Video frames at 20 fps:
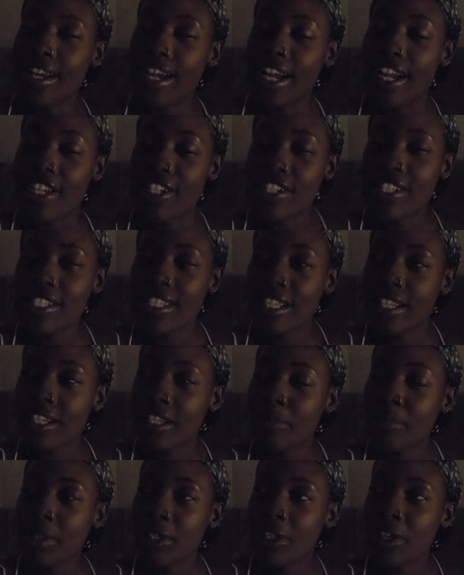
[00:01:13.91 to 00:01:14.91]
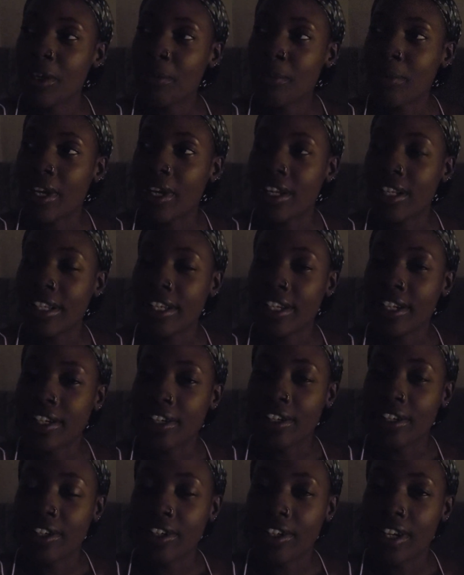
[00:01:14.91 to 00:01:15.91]
I just said let me come on
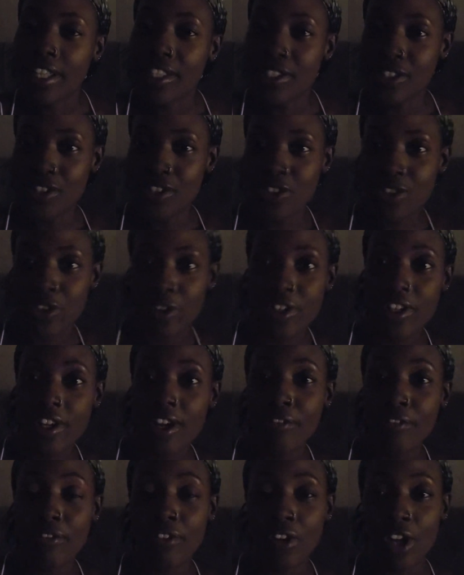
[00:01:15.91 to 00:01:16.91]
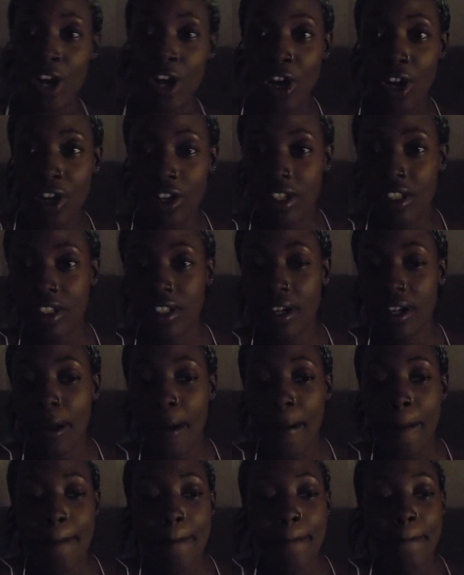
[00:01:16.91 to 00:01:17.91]
here and start a vlog
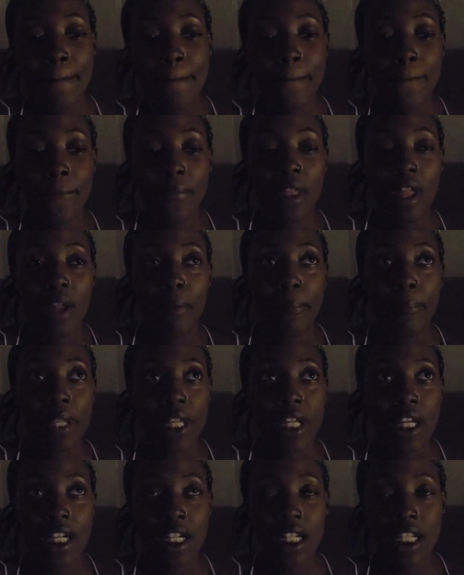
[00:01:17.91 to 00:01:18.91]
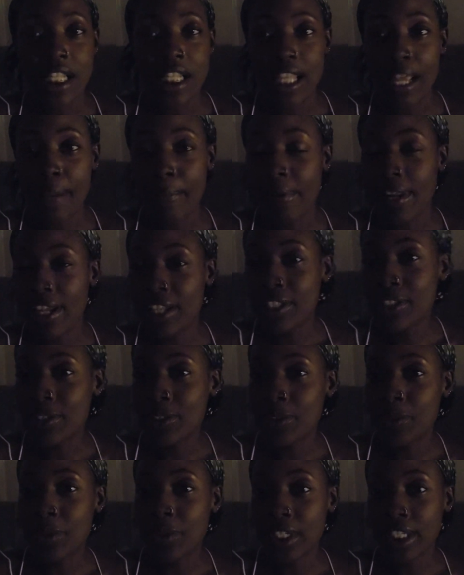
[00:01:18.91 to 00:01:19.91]
because I plan to
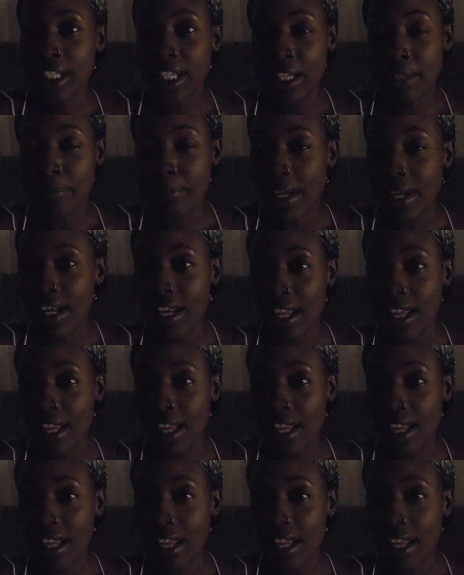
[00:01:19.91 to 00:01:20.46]
do a day in my